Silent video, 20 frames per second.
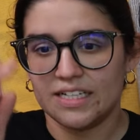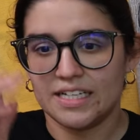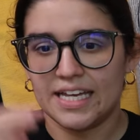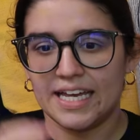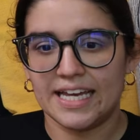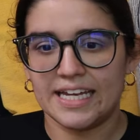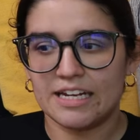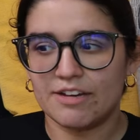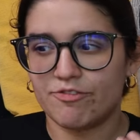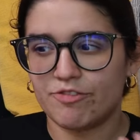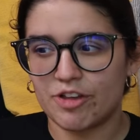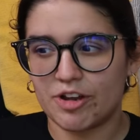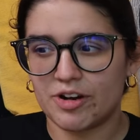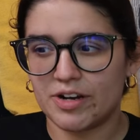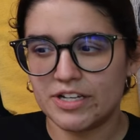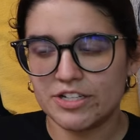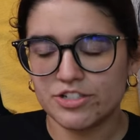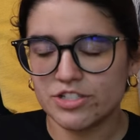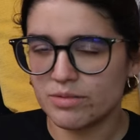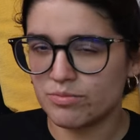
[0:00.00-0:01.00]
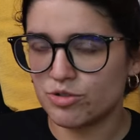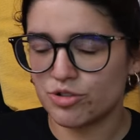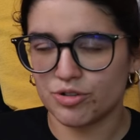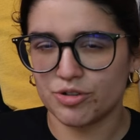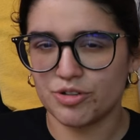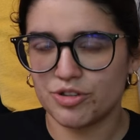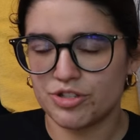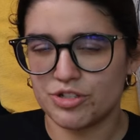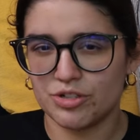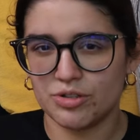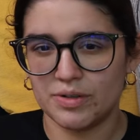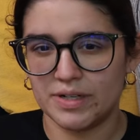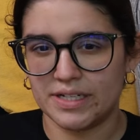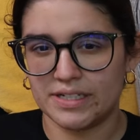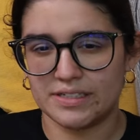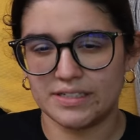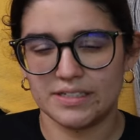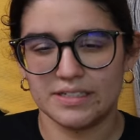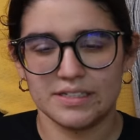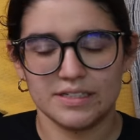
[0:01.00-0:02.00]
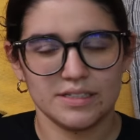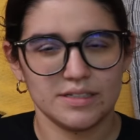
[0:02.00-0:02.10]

And if there is some truth to it,